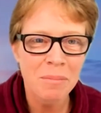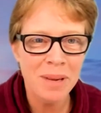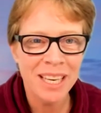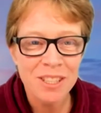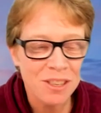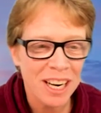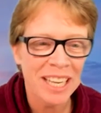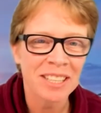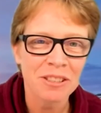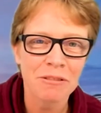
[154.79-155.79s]
me
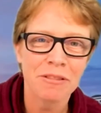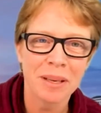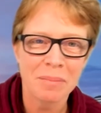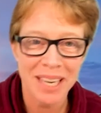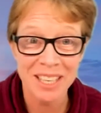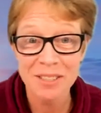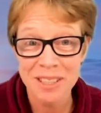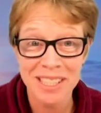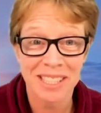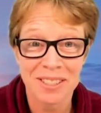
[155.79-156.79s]
trying to fit my
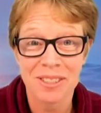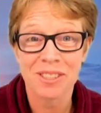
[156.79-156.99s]
interest into